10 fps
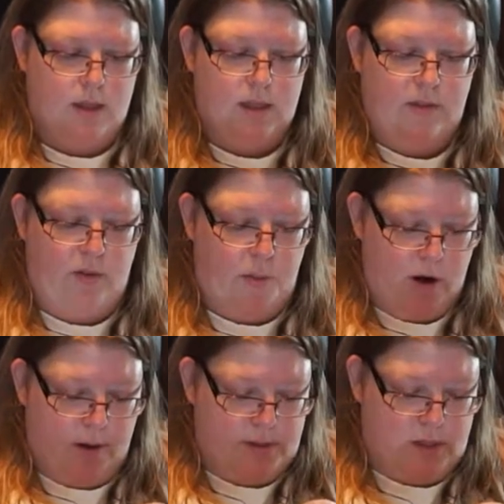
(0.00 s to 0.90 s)
leafy
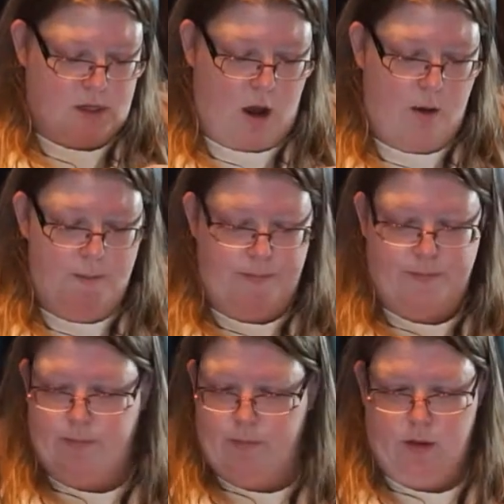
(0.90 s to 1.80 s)
part up to the top.
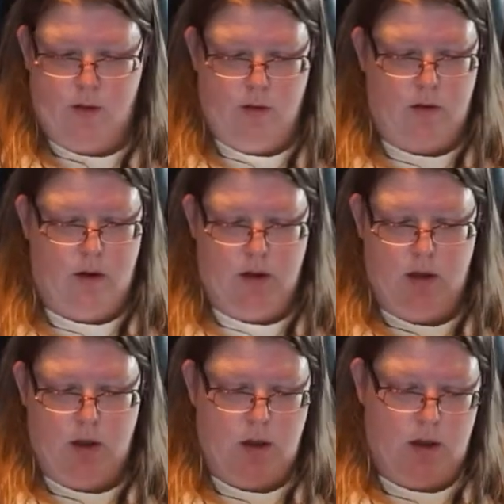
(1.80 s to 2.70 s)
Okay.
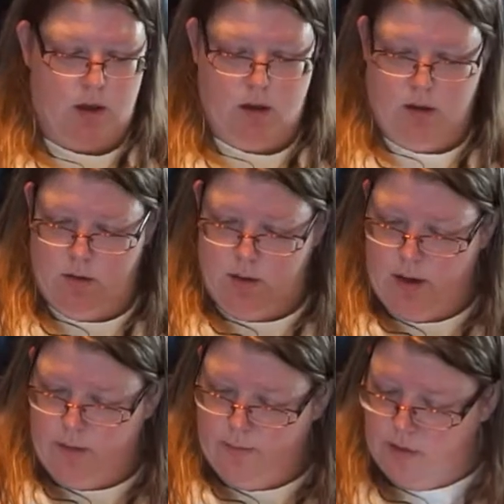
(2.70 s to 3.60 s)

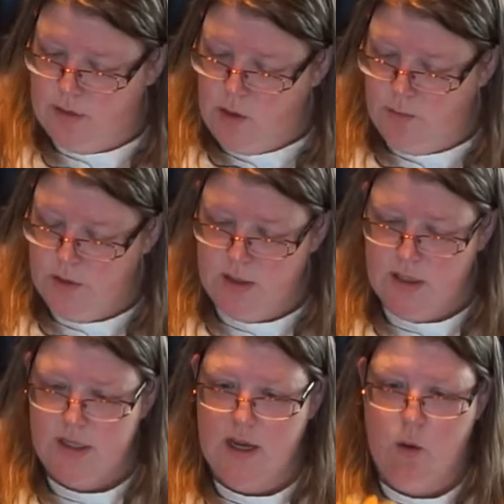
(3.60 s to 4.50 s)
Okay. So I'm just
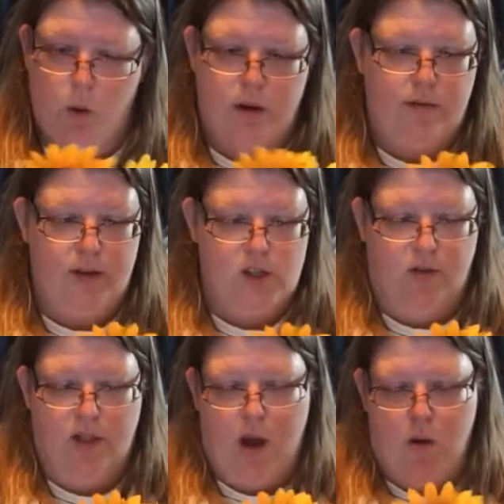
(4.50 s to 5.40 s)
going to take one of each
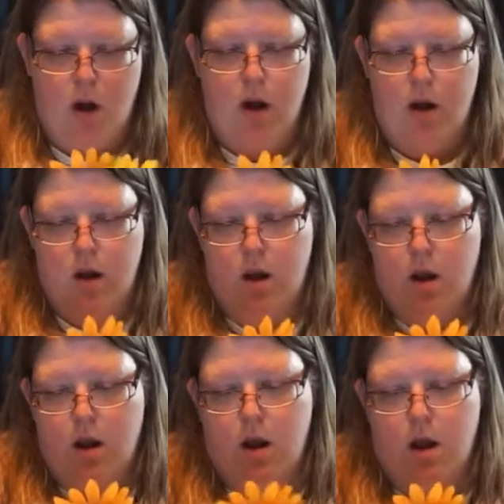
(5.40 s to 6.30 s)
flower.
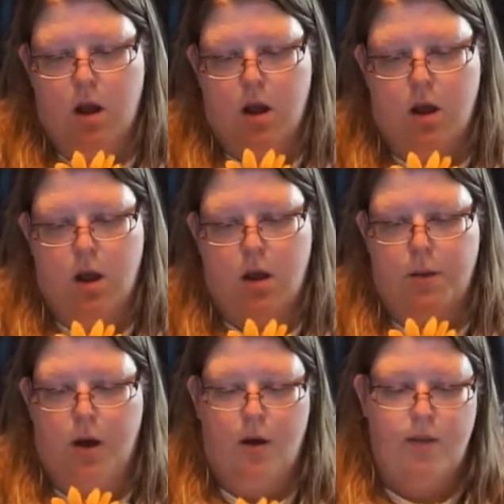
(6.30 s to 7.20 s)

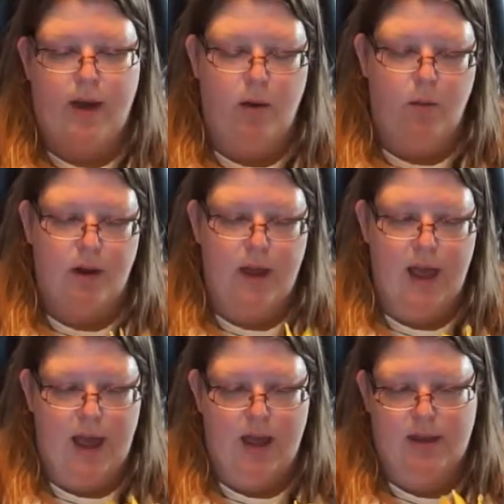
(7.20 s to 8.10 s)
On that one, I
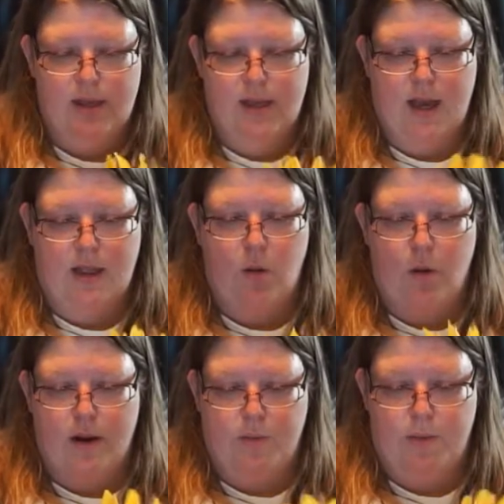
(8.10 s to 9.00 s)
had the yellow
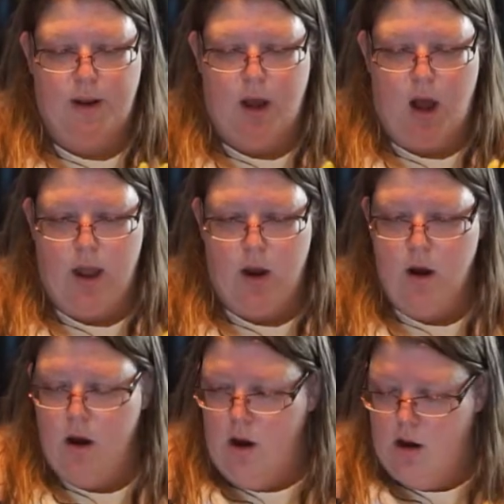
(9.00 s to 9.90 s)
one up a bit
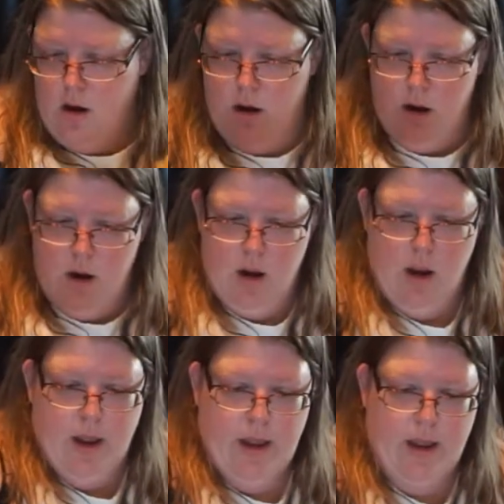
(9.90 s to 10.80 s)
higher.
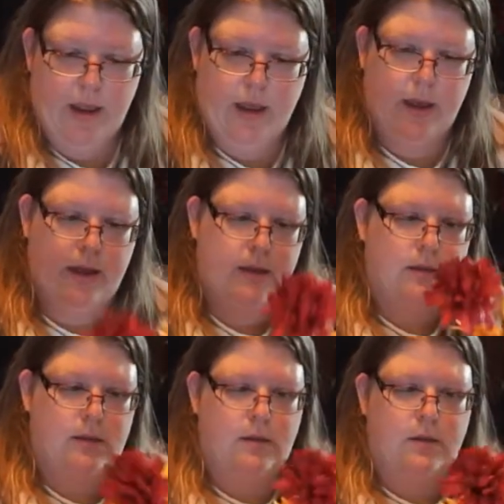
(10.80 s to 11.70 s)

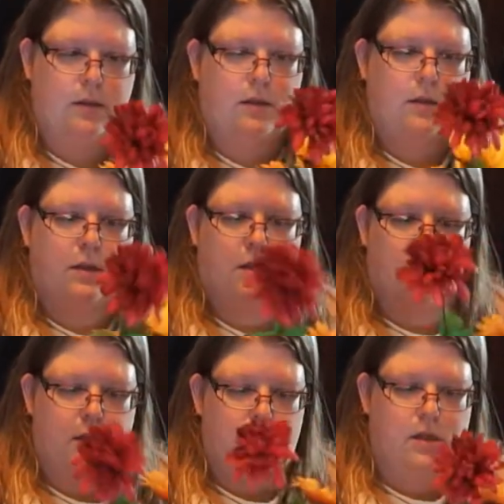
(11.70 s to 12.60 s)
And
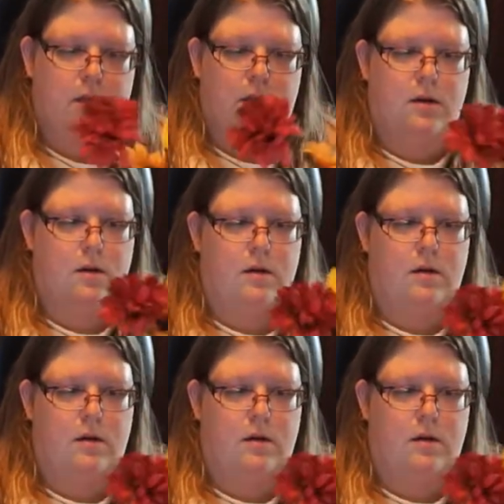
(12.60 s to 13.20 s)
let's see here.